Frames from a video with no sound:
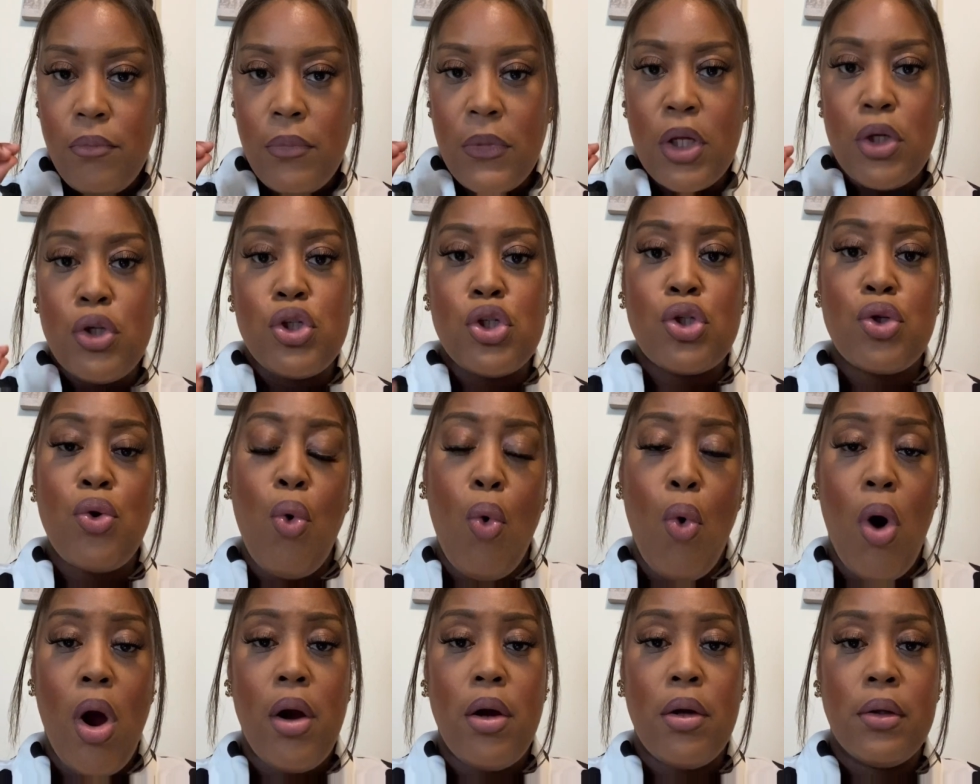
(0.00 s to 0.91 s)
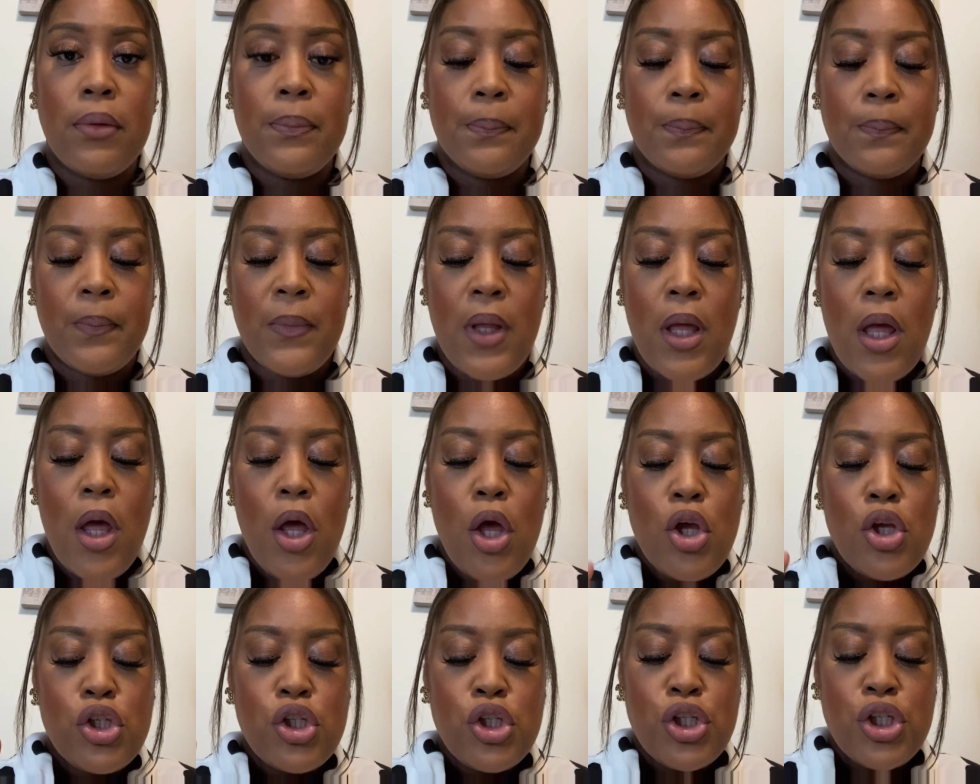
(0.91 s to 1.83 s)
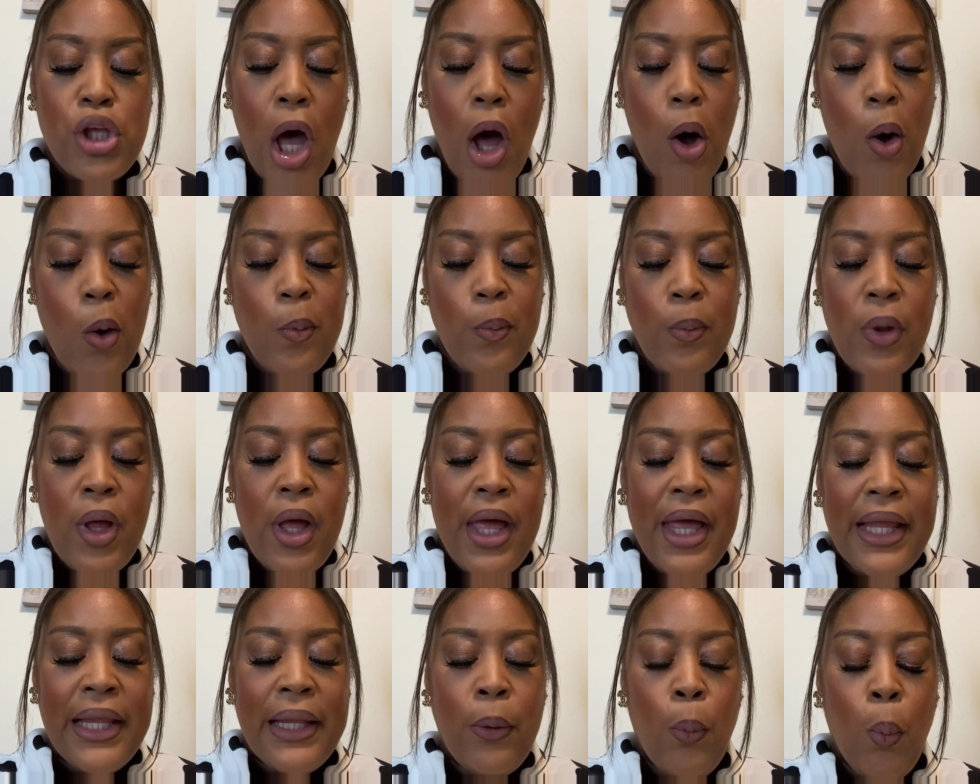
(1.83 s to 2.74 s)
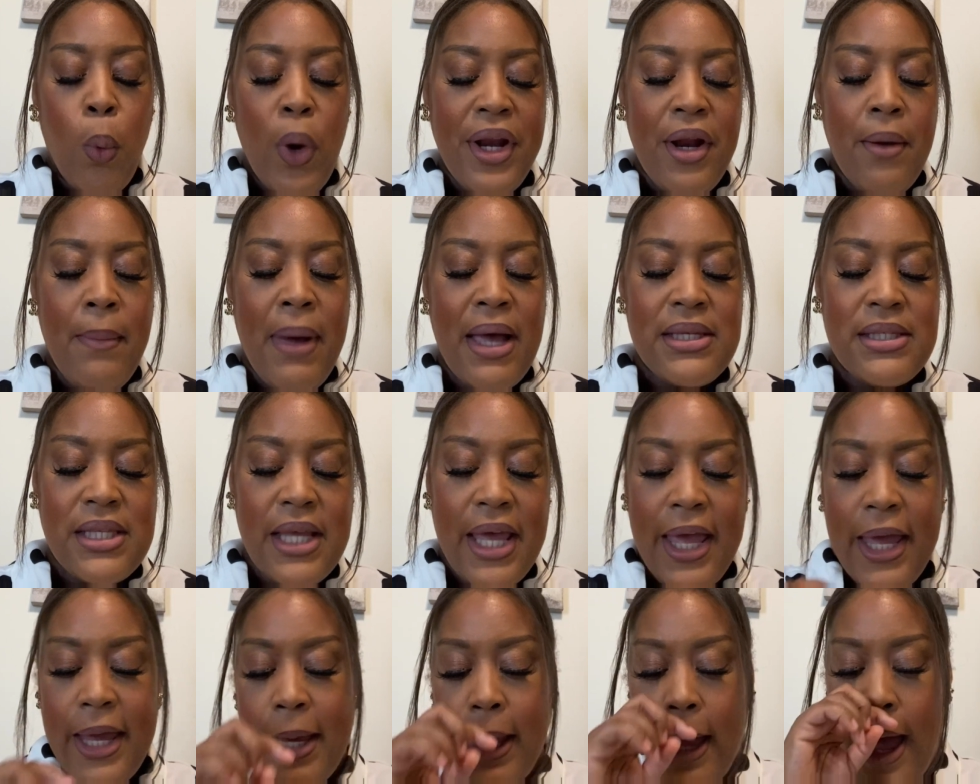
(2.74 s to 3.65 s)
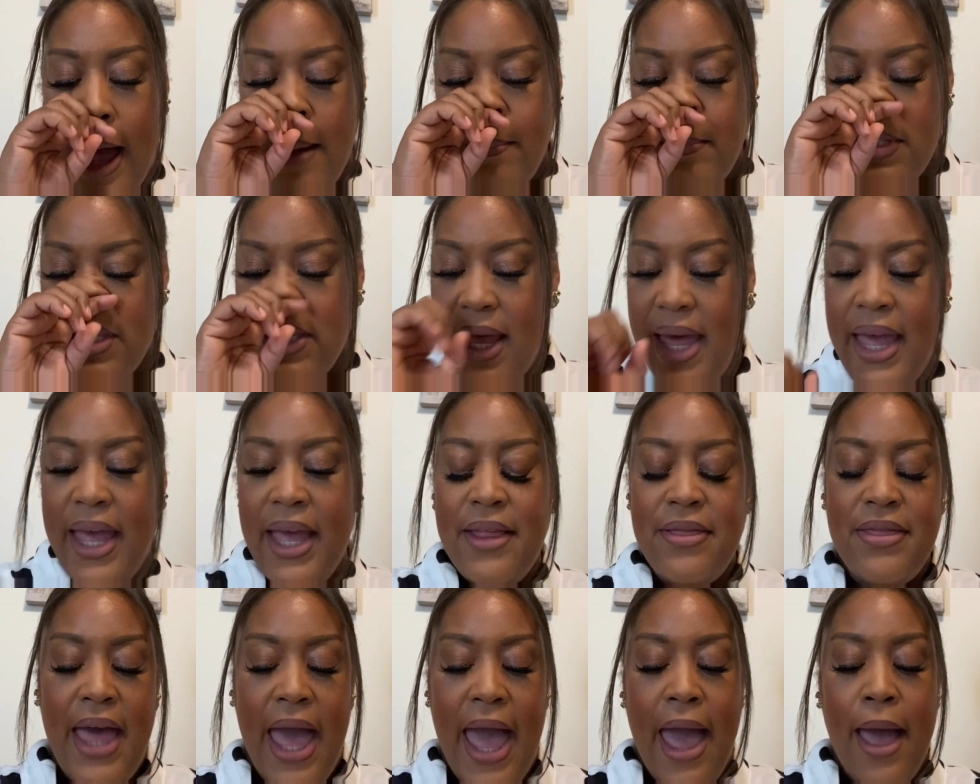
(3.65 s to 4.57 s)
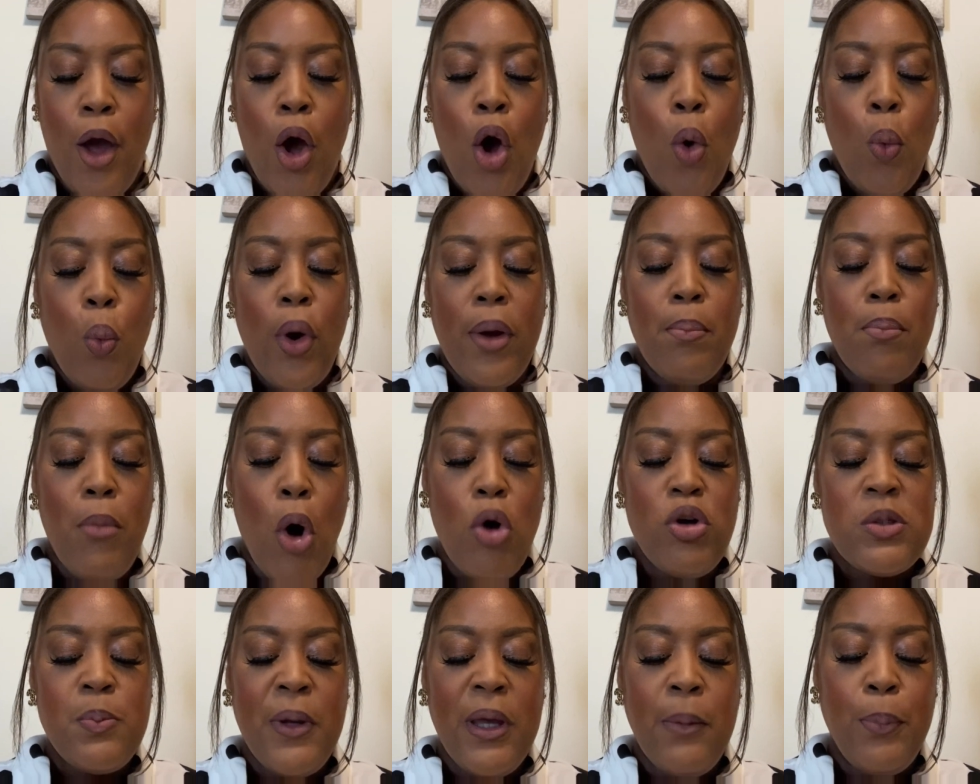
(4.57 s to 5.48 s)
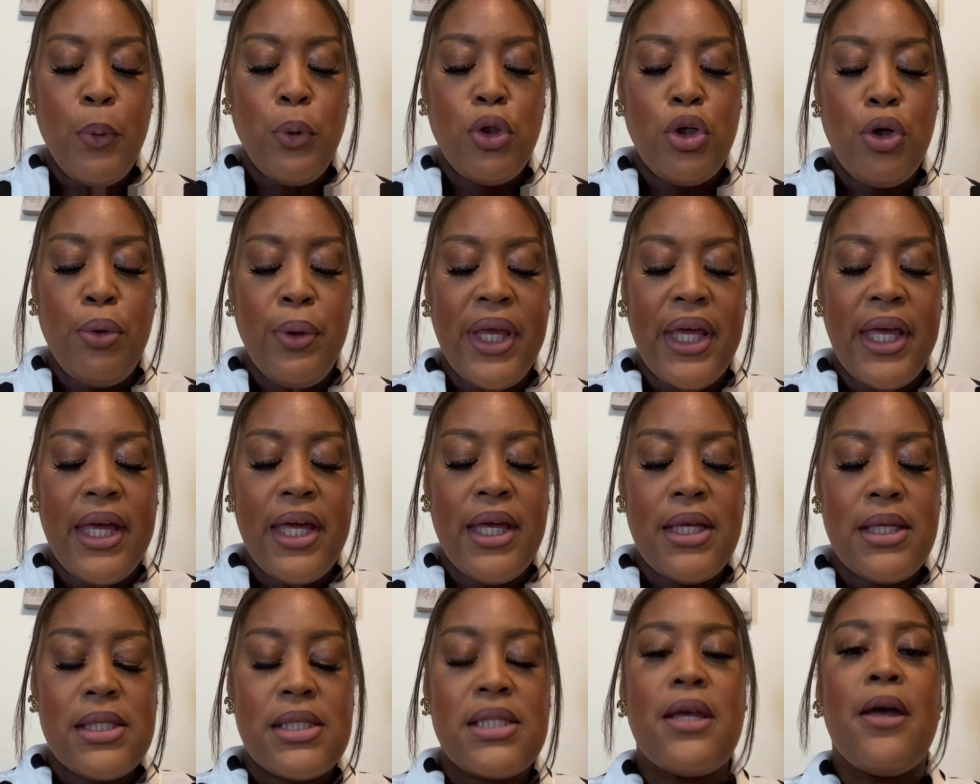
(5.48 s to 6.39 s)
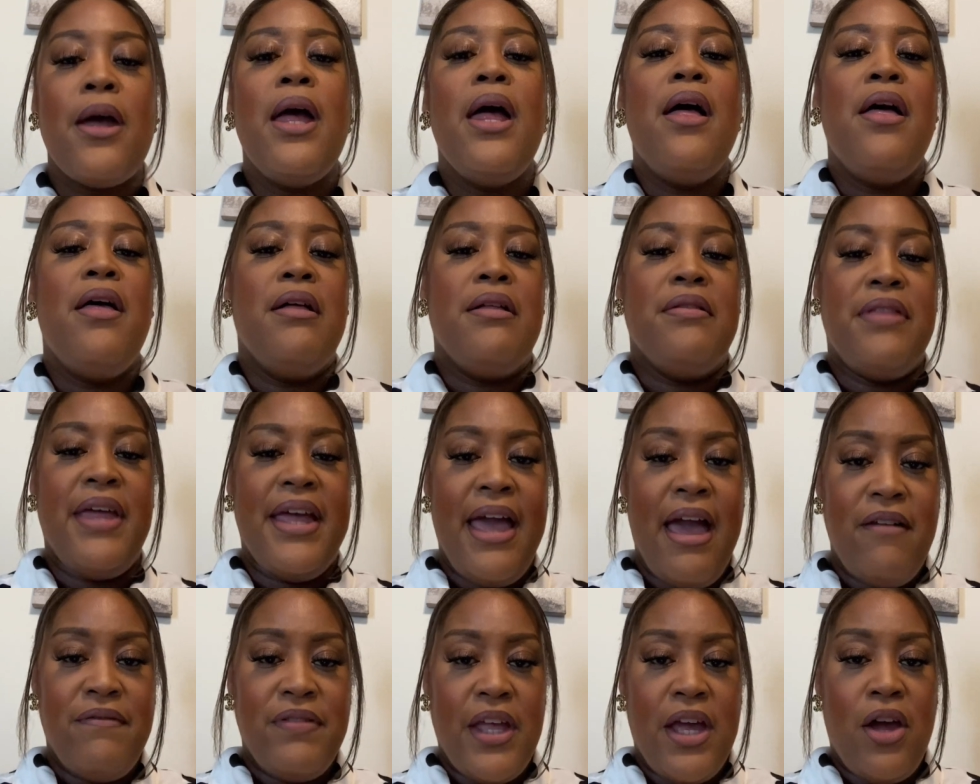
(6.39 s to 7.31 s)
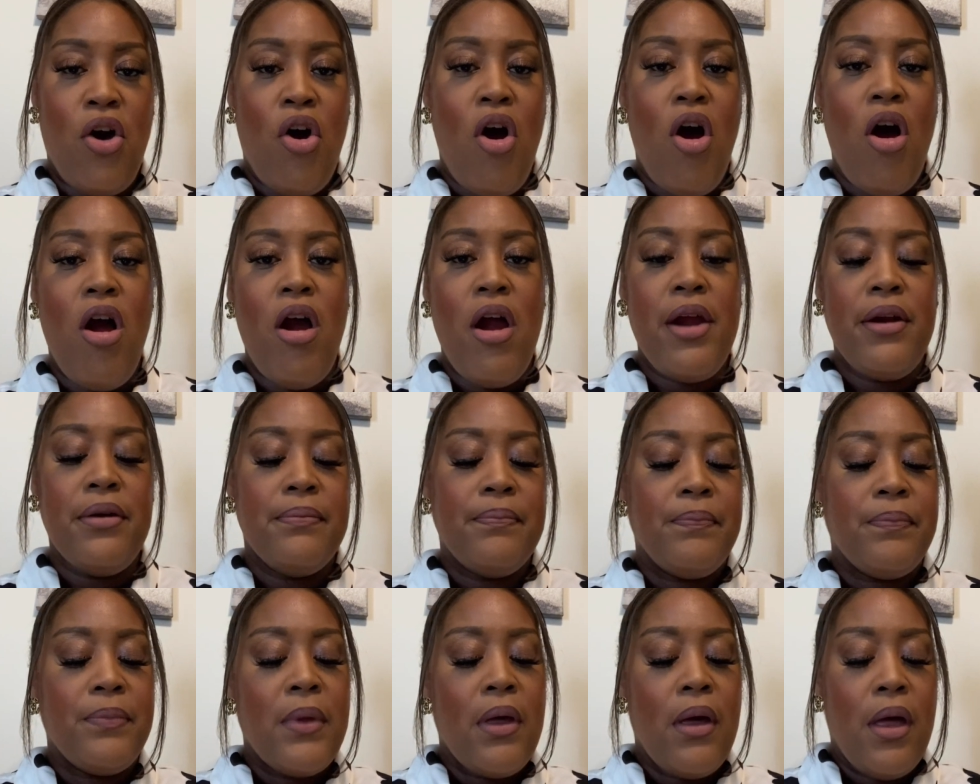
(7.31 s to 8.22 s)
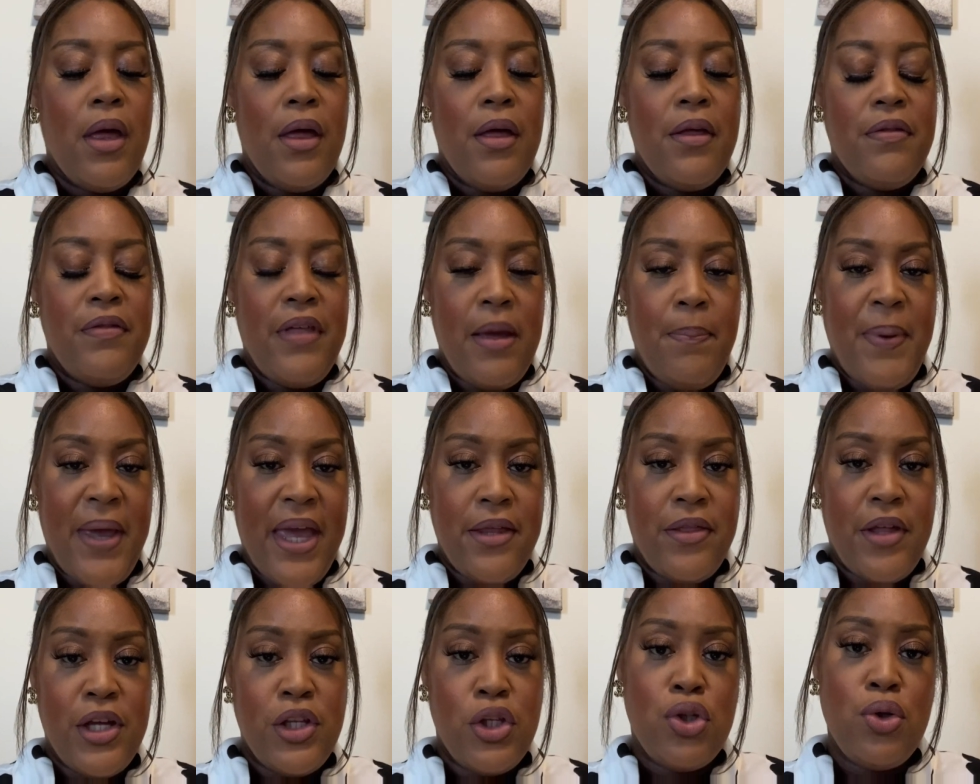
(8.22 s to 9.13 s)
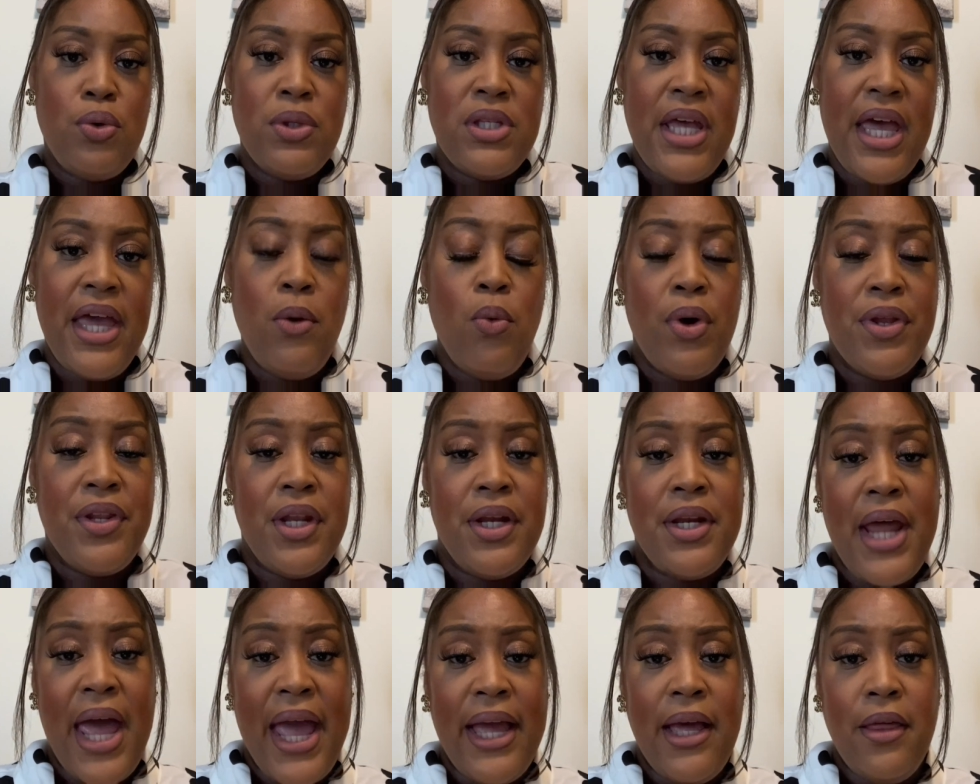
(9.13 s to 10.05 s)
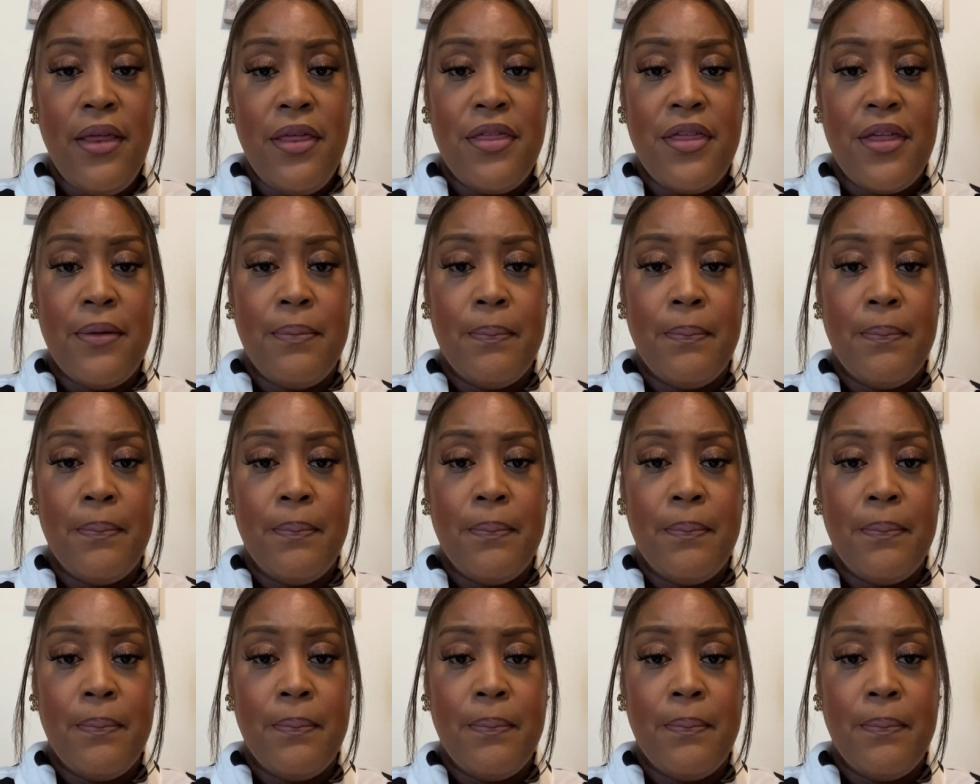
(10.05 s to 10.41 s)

score. So, what am I saying? I'm saying that what most people do is they have their card, they pay their due date on the 9th,